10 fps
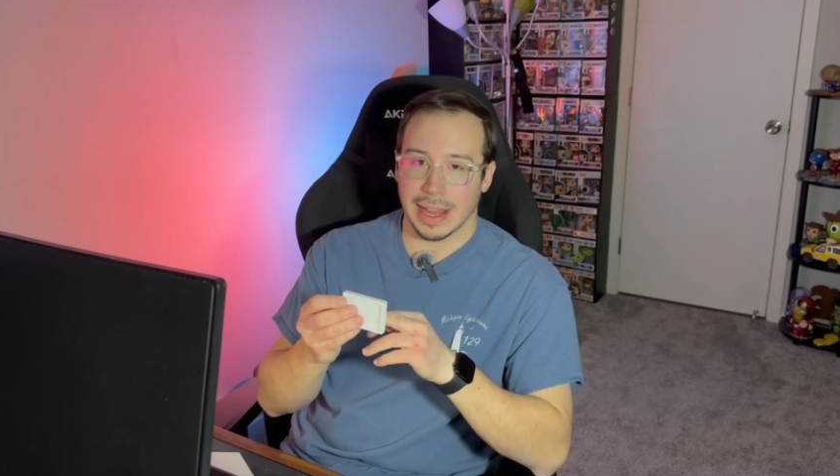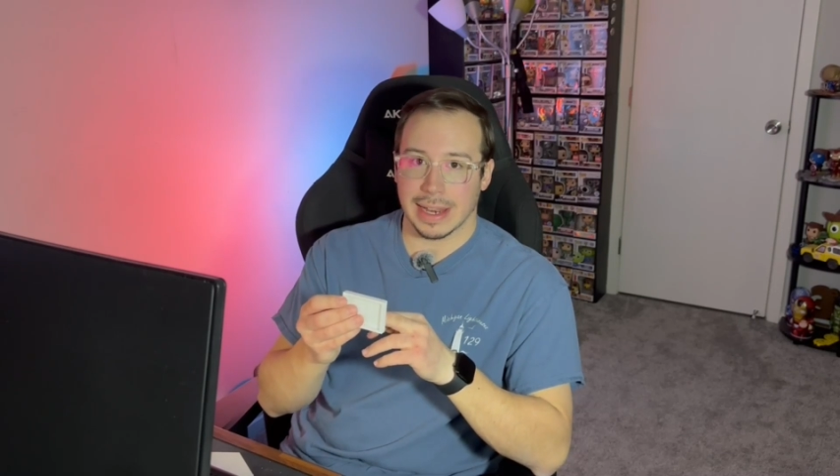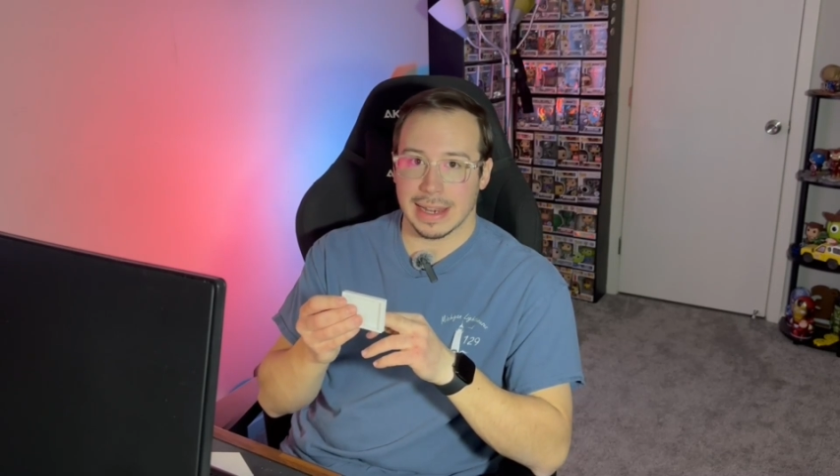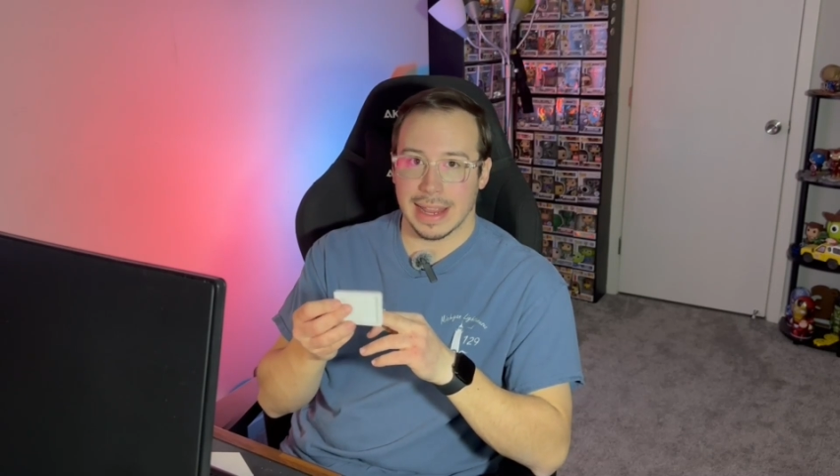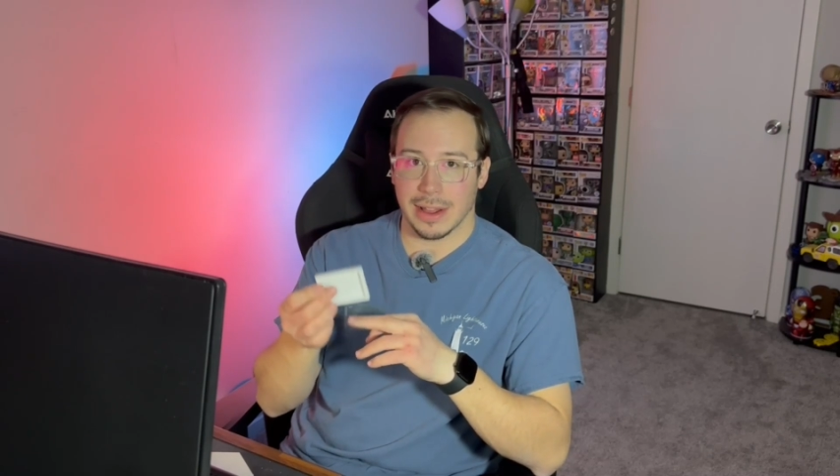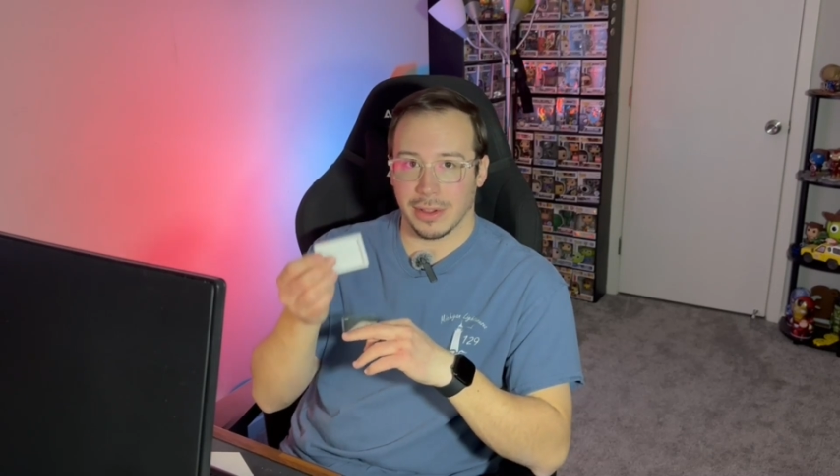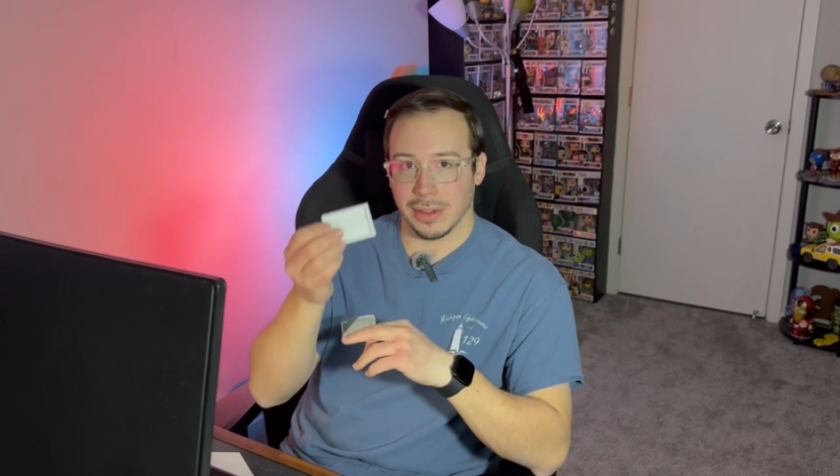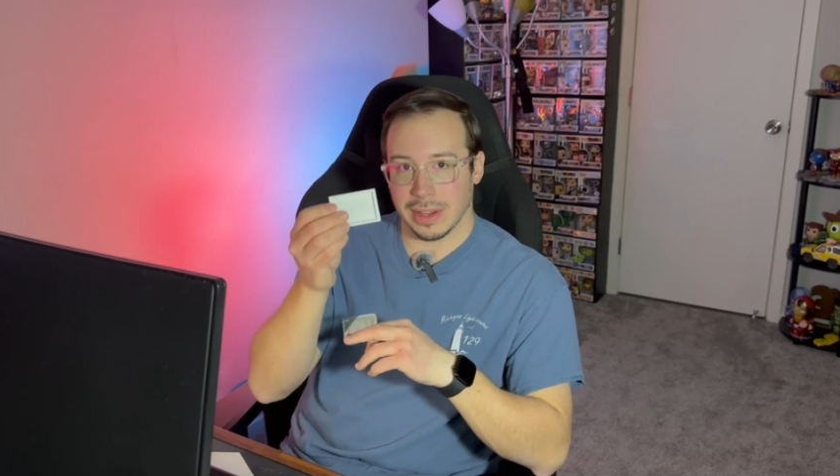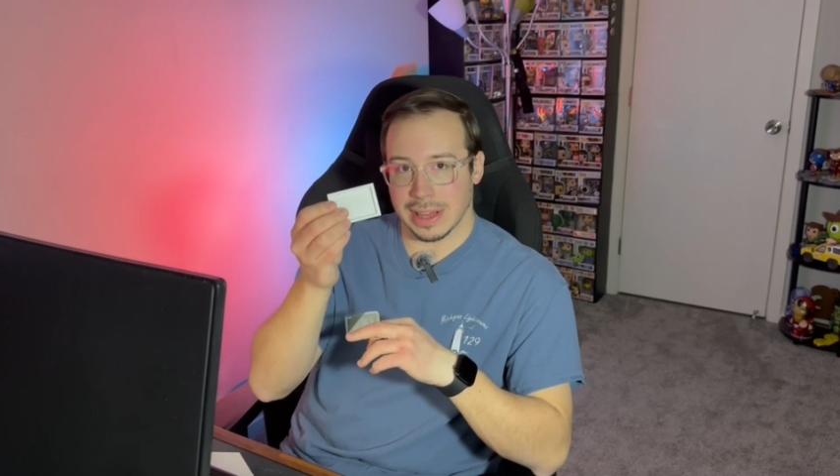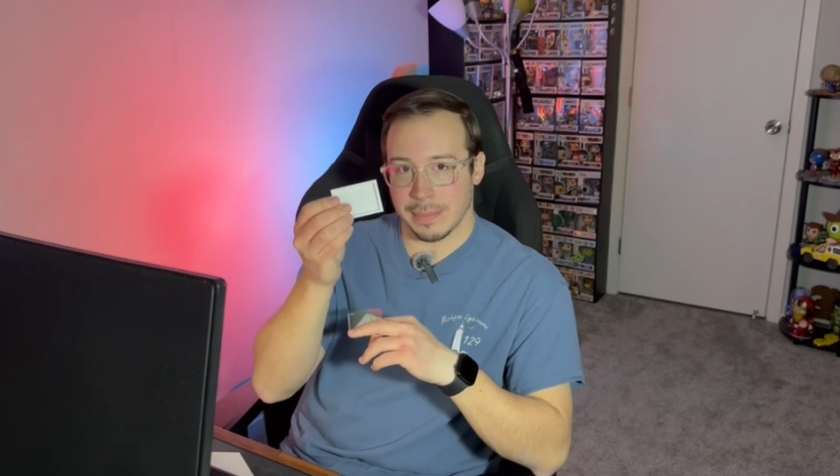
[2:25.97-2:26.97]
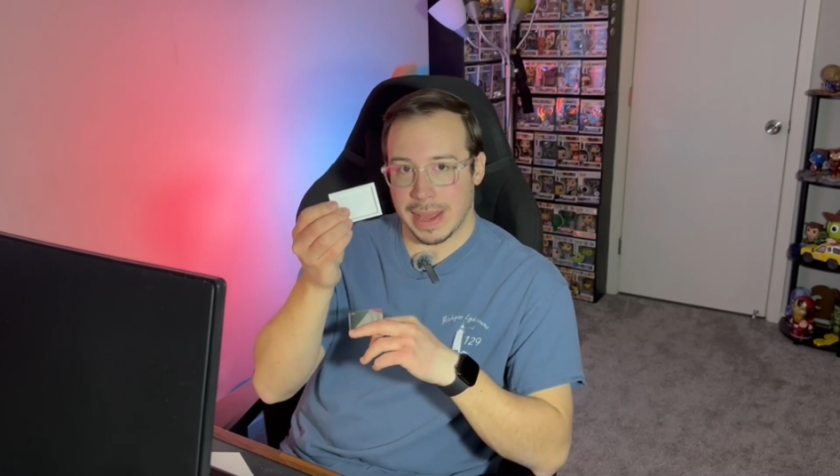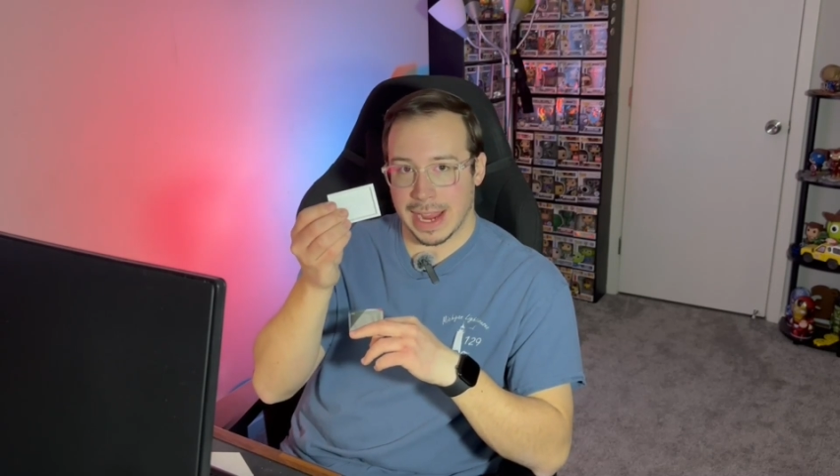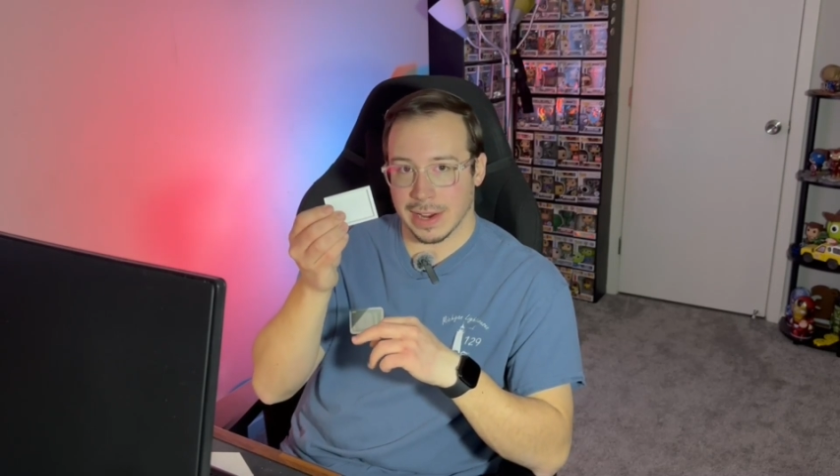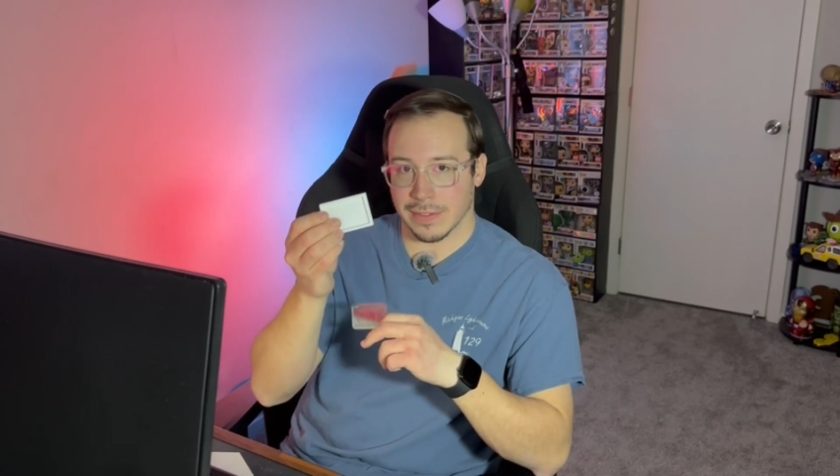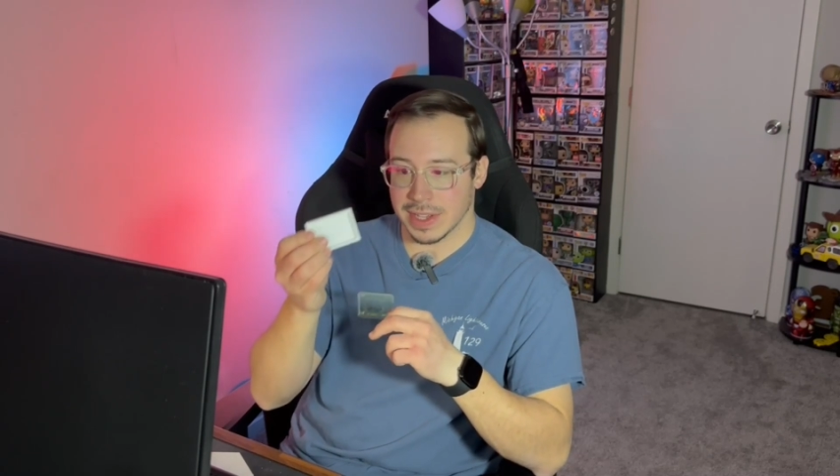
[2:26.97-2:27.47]
and a nail in the
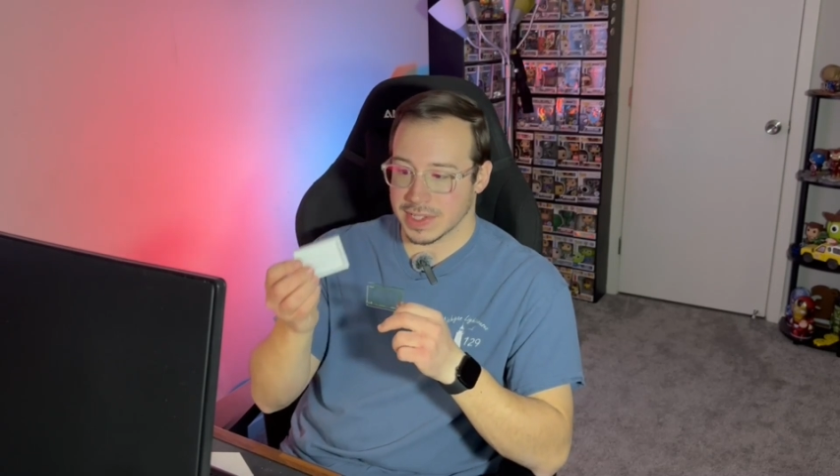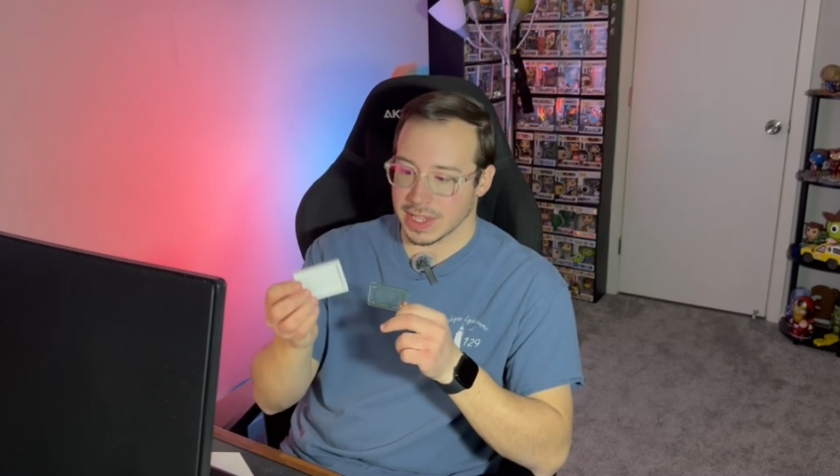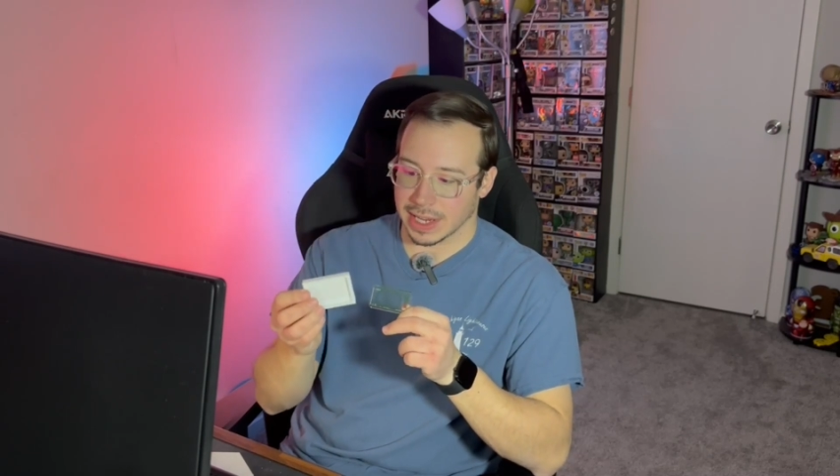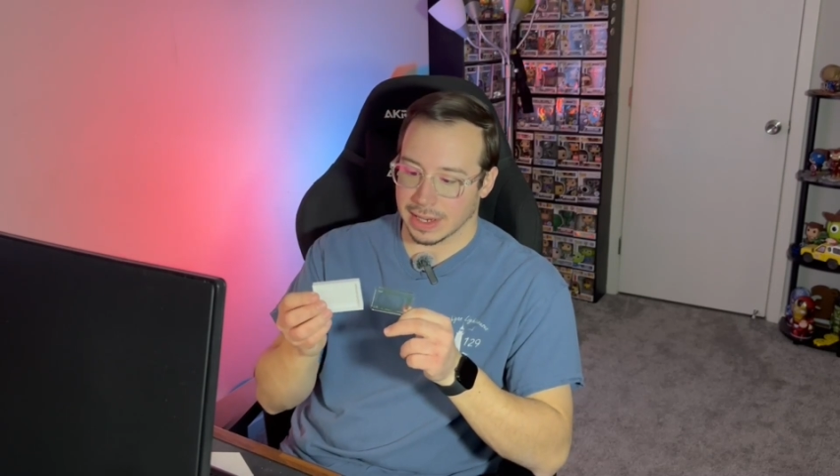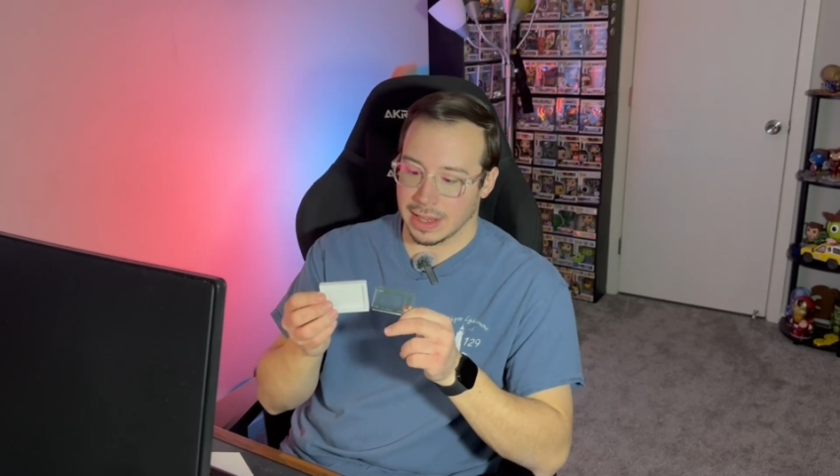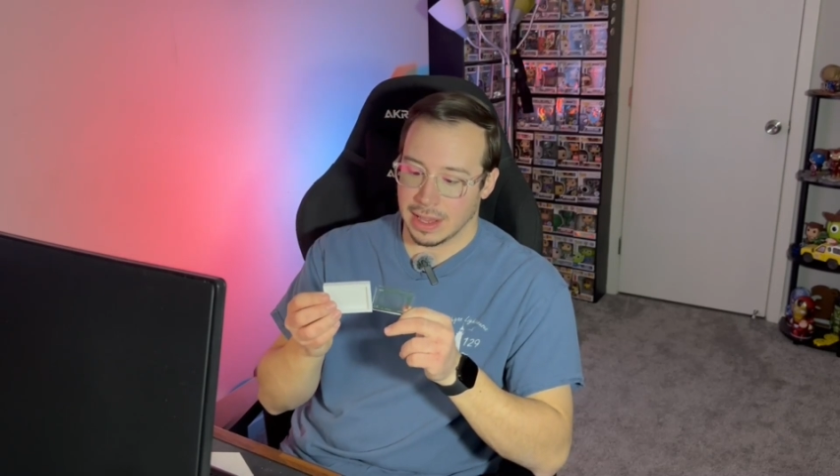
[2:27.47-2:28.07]
back of this thing,